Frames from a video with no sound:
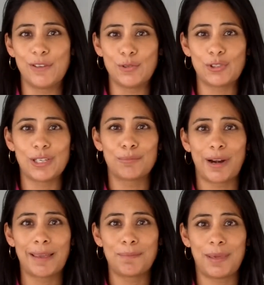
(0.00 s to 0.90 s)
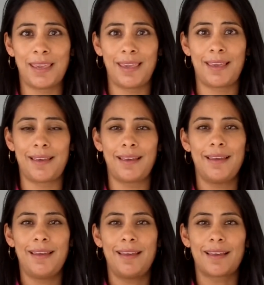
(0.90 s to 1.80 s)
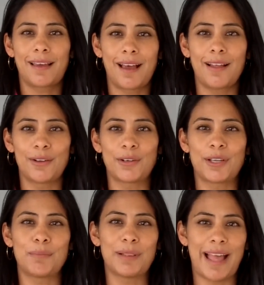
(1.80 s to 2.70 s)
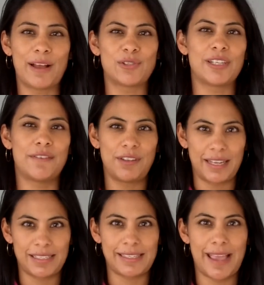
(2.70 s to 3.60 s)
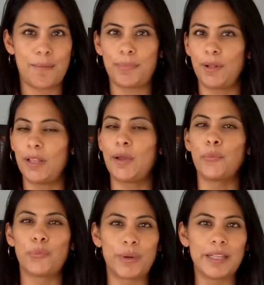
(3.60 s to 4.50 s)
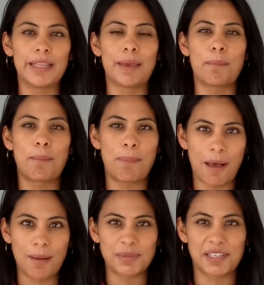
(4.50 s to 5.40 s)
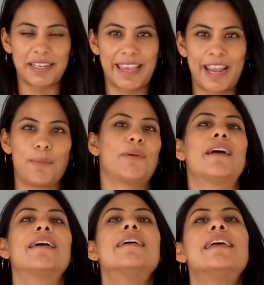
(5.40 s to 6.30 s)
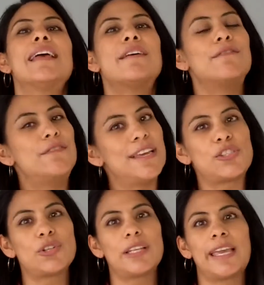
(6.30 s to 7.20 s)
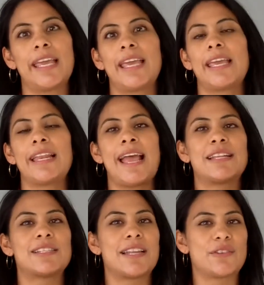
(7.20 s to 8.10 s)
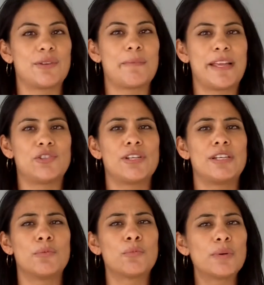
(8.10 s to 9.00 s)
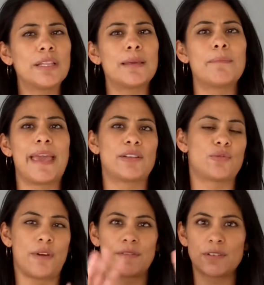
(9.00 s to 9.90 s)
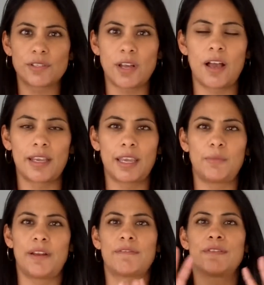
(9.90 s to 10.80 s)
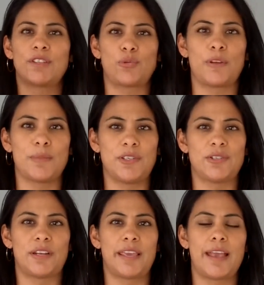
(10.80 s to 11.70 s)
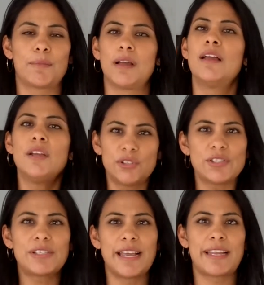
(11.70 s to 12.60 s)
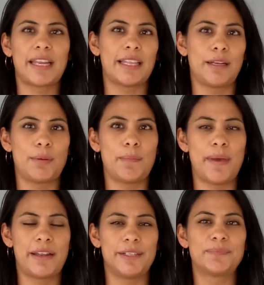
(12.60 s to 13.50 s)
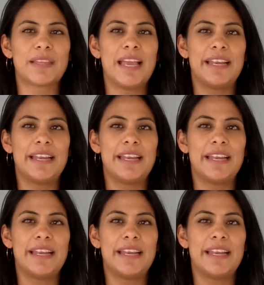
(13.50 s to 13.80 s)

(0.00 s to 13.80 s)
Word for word: fuchsia, bright pink colored blouse to give you an example. It really pops on camera. Visually, it adds another dimension and it really makes whoever's talking, whatever visual image is on camera, just stand out a little bit better.